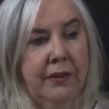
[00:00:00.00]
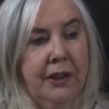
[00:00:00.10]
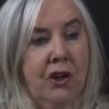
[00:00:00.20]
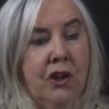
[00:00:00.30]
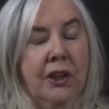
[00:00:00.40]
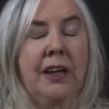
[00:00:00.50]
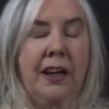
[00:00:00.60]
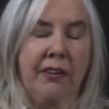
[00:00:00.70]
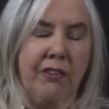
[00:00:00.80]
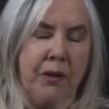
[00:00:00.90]
they talked at
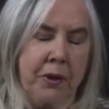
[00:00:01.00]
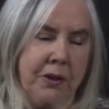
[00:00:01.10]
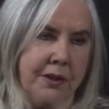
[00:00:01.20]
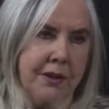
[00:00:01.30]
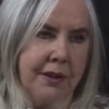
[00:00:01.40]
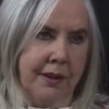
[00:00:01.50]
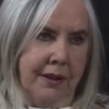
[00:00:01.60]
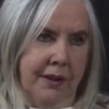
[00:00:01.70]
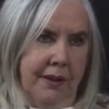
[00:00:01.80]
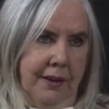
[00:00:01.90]
length
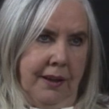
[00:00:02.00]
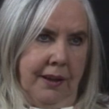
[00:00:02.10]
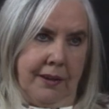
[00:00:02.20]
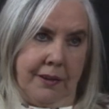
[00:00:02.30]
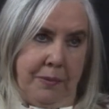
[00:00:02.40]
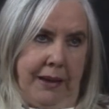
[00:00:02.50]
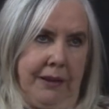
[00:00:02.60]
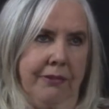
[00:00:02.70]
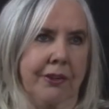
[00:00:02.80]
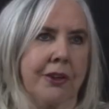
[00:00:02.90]
about uh, the
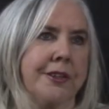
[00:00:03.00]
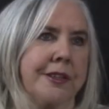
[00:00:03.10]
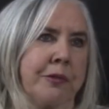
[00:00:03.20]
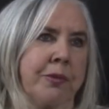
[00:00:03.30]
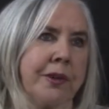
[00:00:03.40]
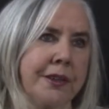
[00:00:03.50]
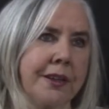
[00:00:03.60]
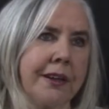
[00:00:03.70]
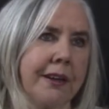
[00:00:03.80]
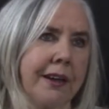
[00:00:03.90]
Battle of Clontibret
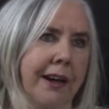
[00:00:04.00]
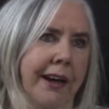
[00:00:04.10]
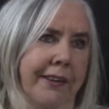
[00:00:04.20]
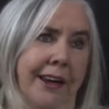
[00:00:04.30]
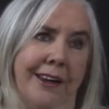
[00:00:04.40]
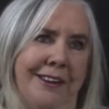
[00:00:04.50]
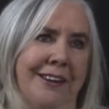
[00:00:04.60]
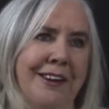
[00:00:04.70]
and then